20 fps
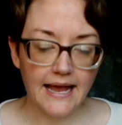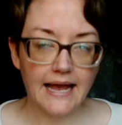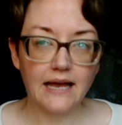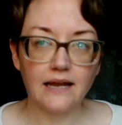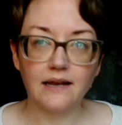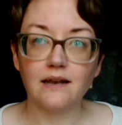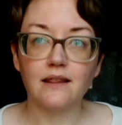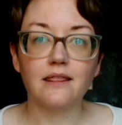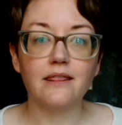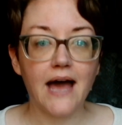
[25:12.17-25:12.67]

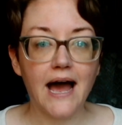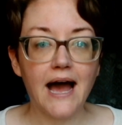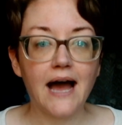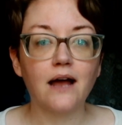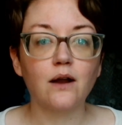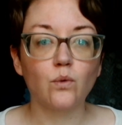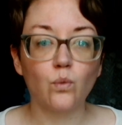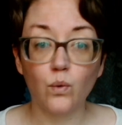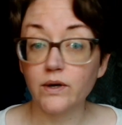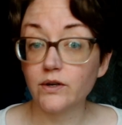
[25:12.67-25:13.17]
and
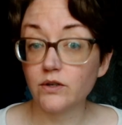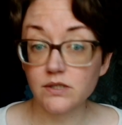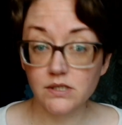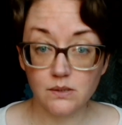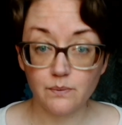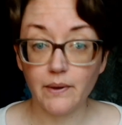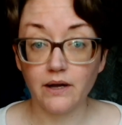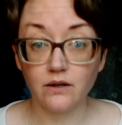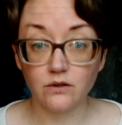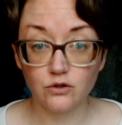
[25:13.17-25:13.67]
that will
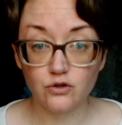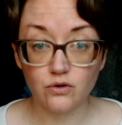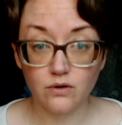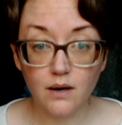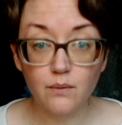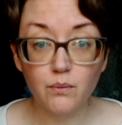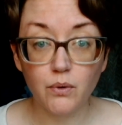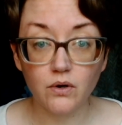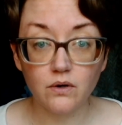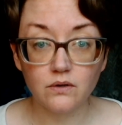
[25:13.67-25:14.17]
spell
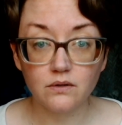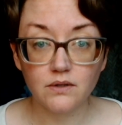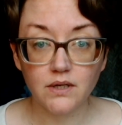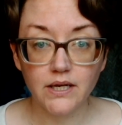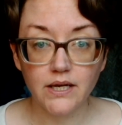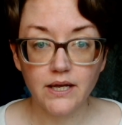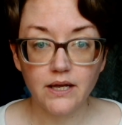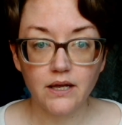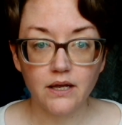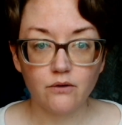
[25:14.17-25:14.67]
trouble,
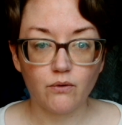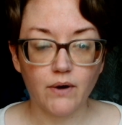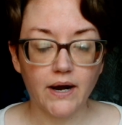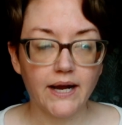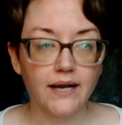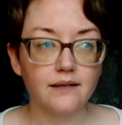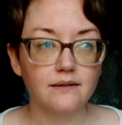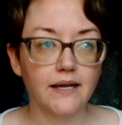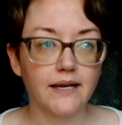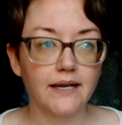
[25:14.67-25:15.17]

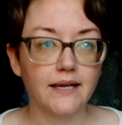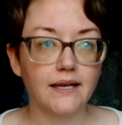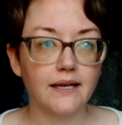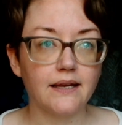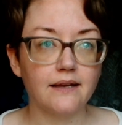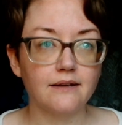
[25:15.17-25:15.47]
right? Like